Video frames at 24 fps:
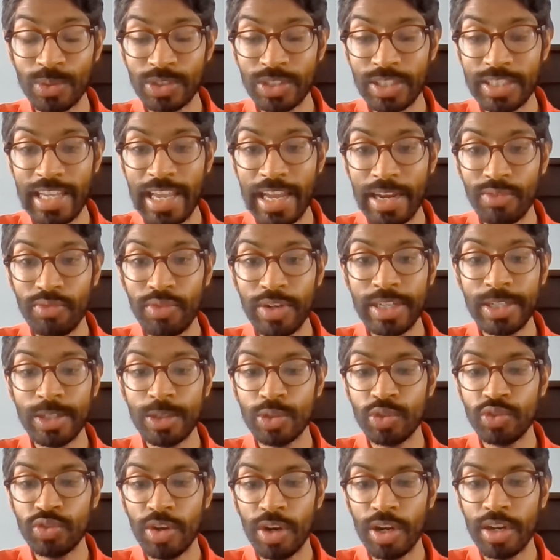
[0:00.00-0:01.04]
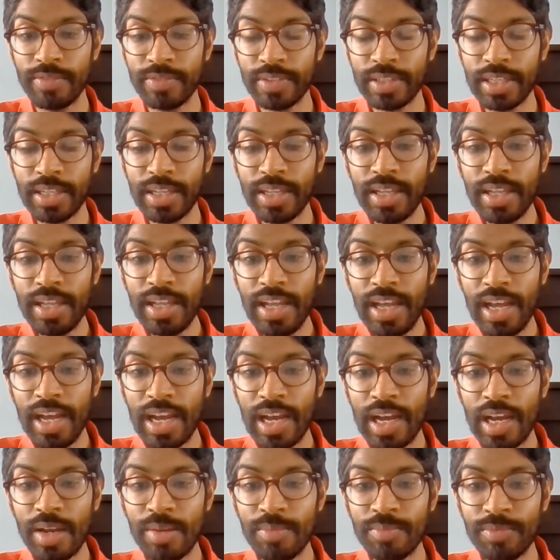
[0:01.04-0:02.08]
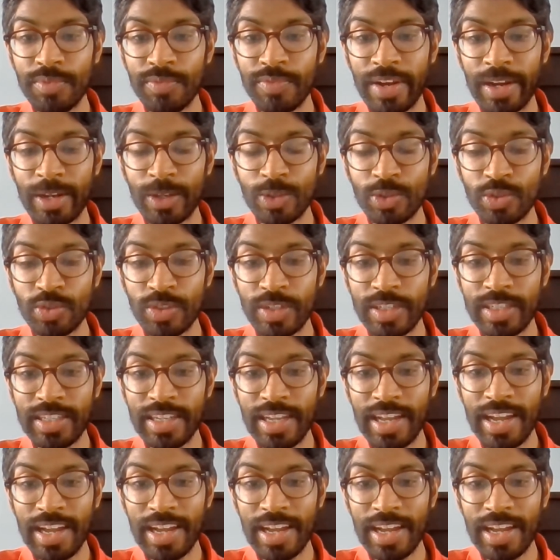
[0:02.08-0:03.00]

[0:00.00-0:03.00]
So yeah, really good drive for Valtteri.